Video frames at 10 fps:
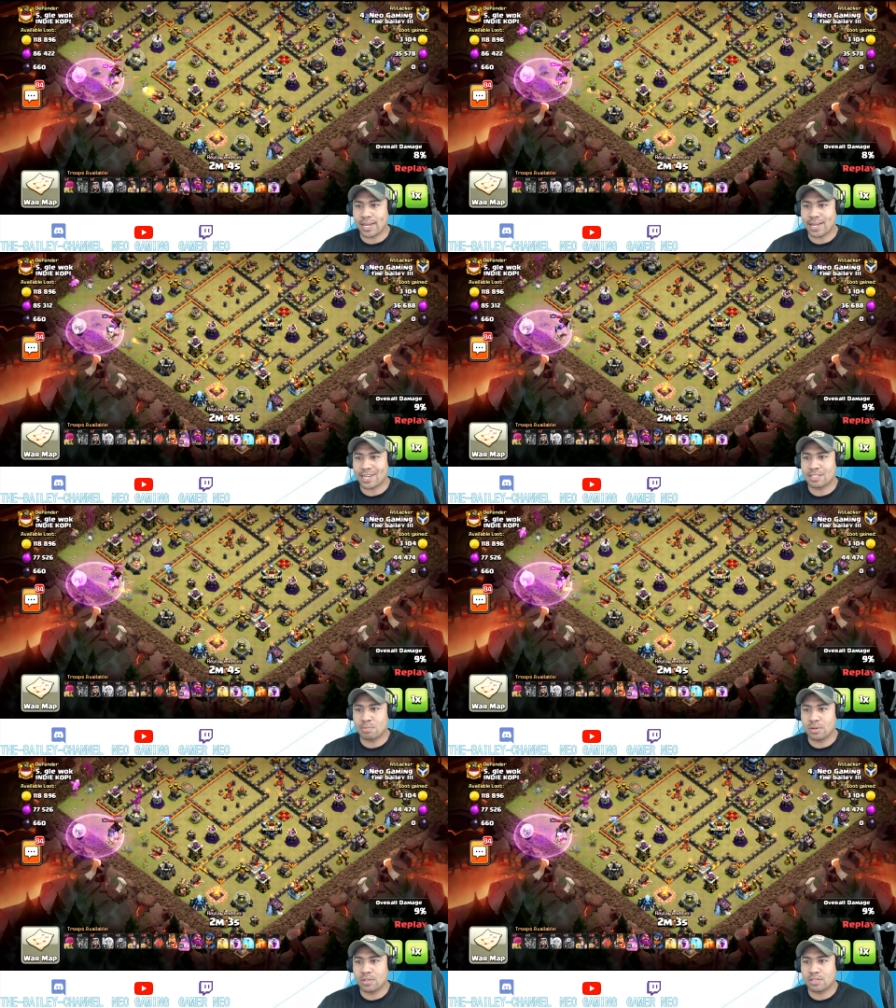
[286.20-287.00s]

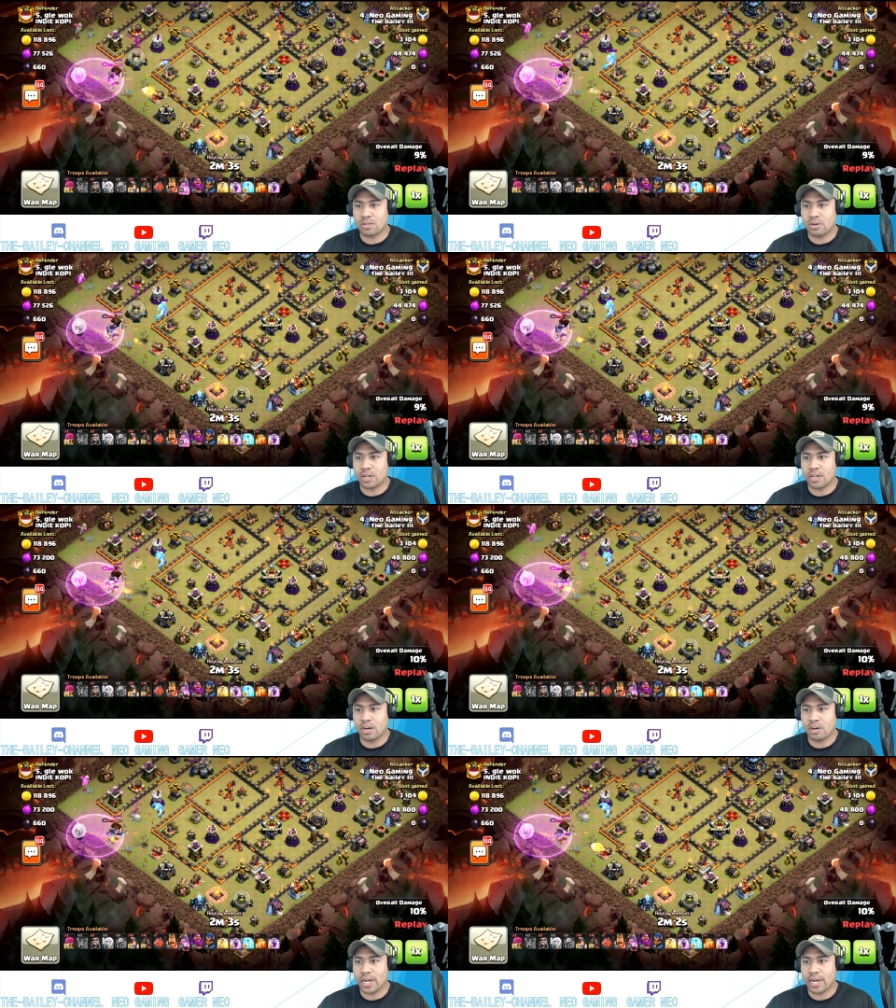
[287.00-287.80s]
expo that's targeting
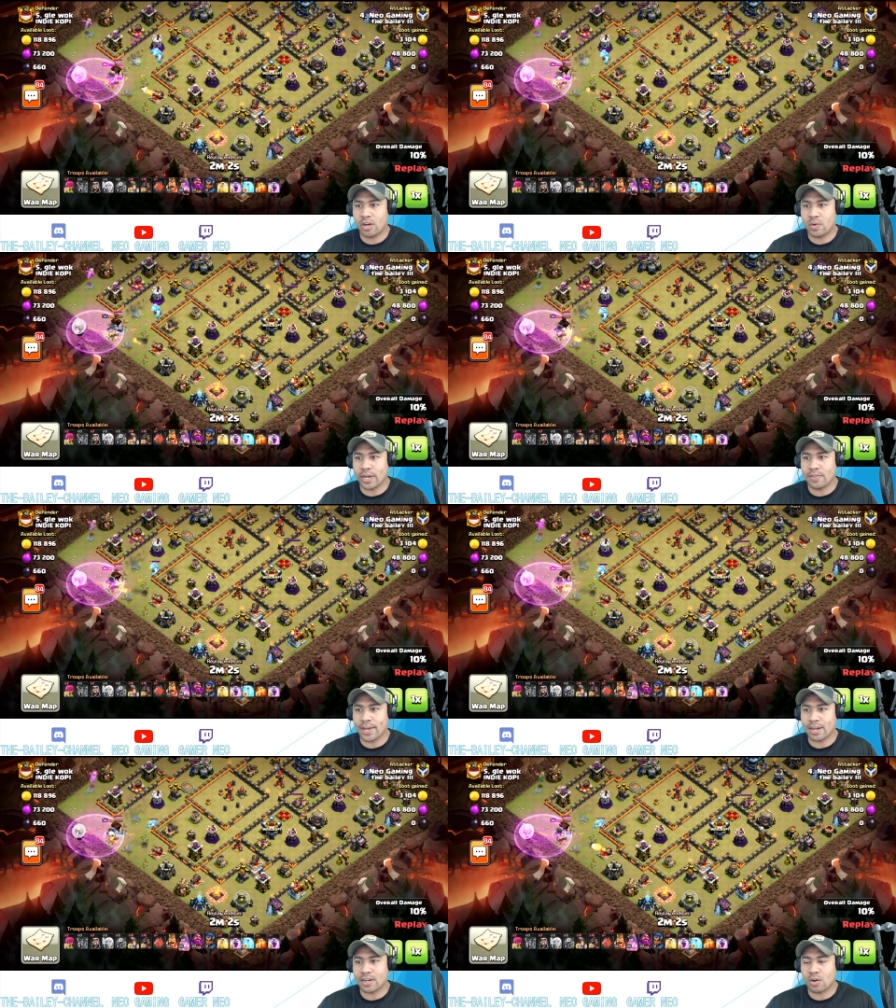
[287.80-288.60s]
her now and
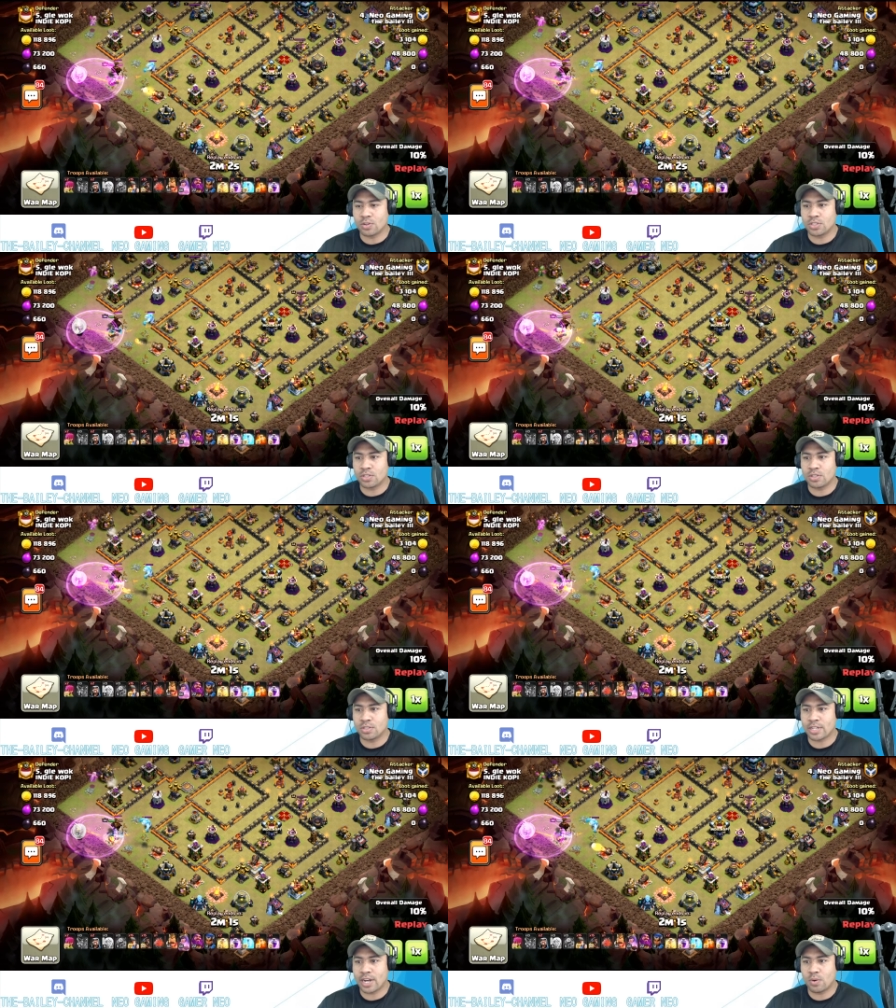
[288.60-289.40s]
that archer
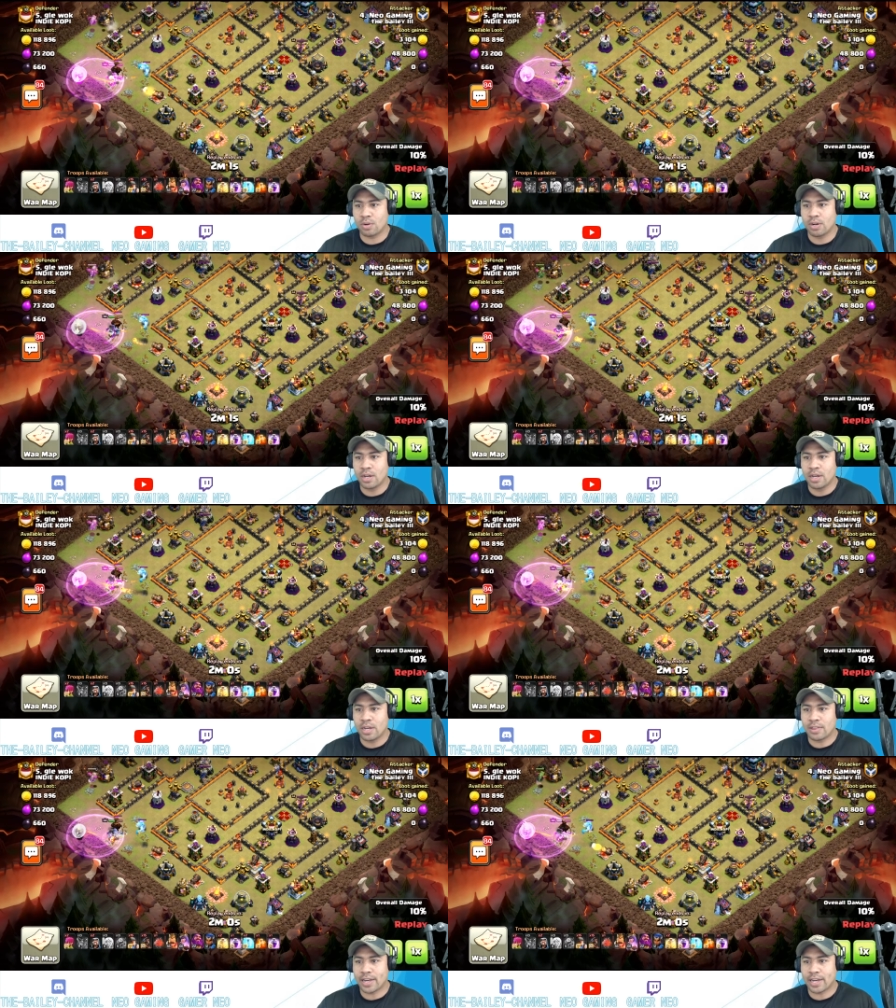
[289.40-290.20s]
tower
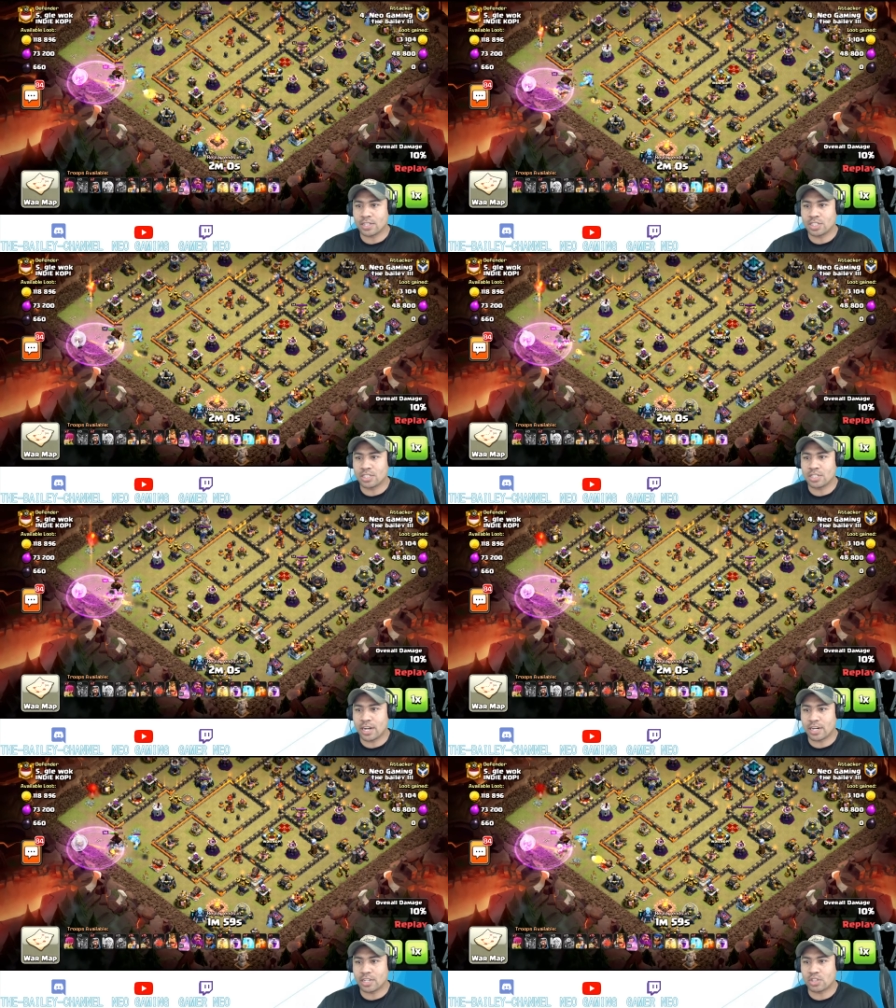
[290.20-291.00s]
that she's not
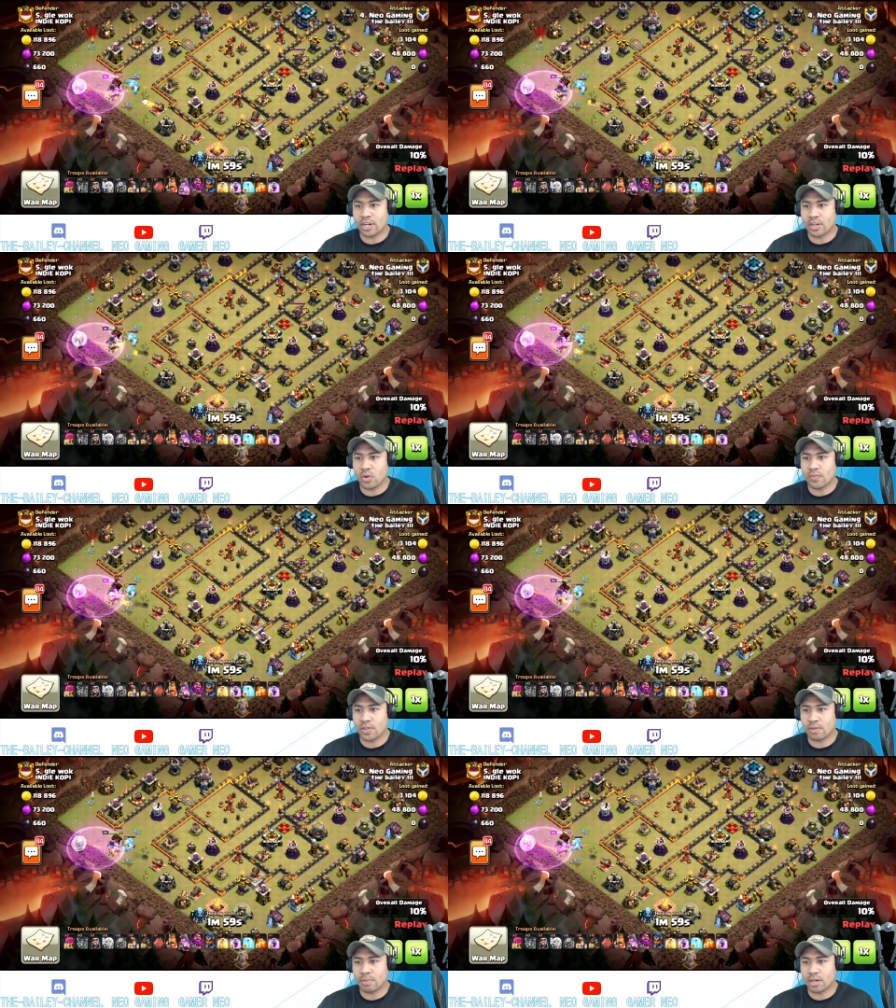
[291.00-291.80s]
going to try to go over
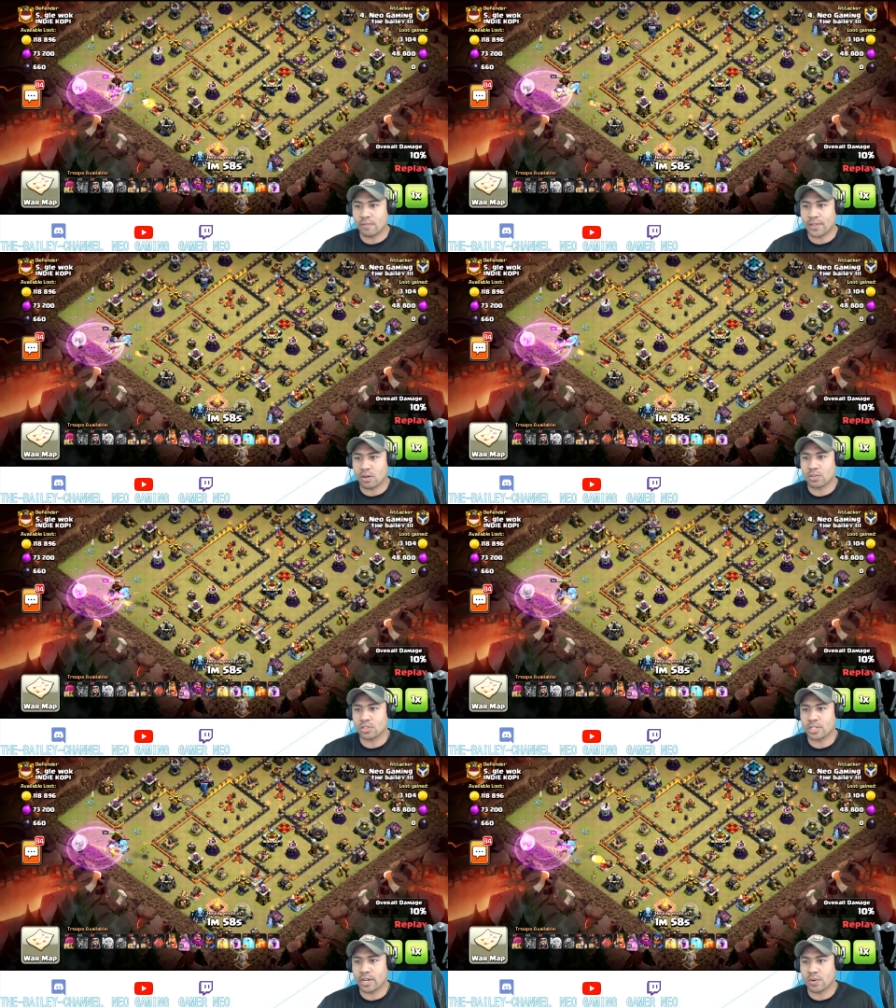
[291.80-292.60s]
there and pick off that archer
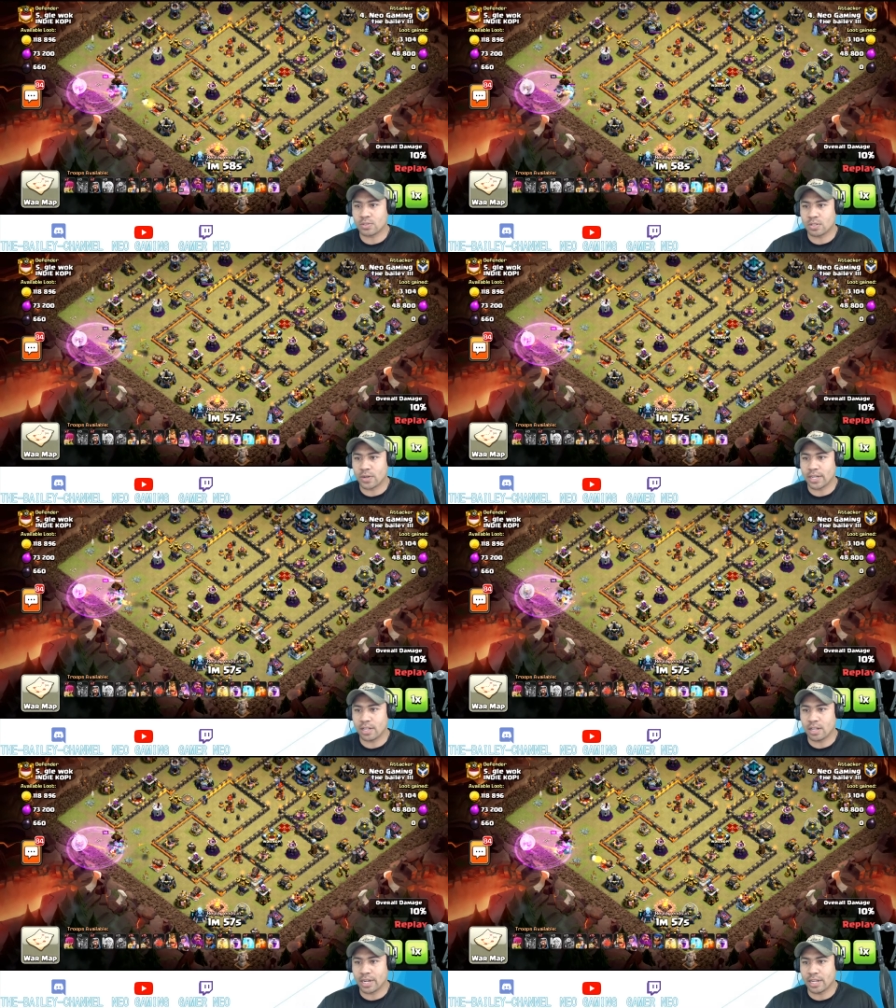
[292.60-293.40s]
tower, so I get
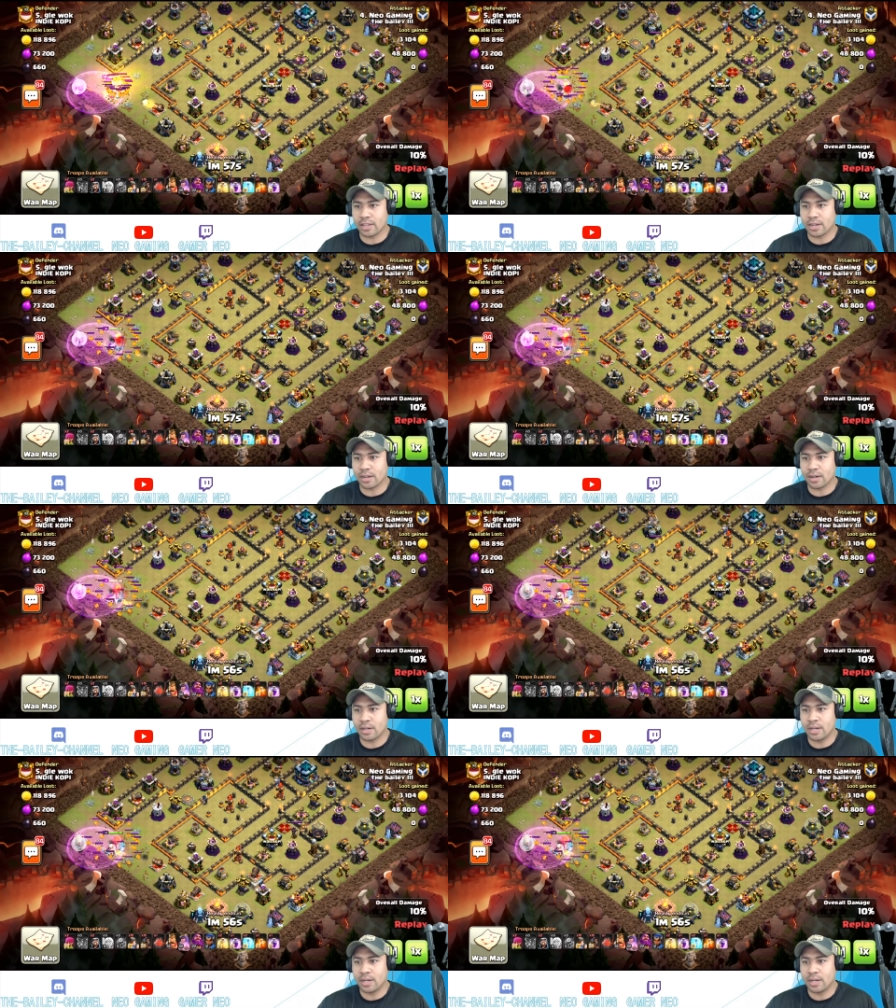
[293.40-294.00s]
lucky there.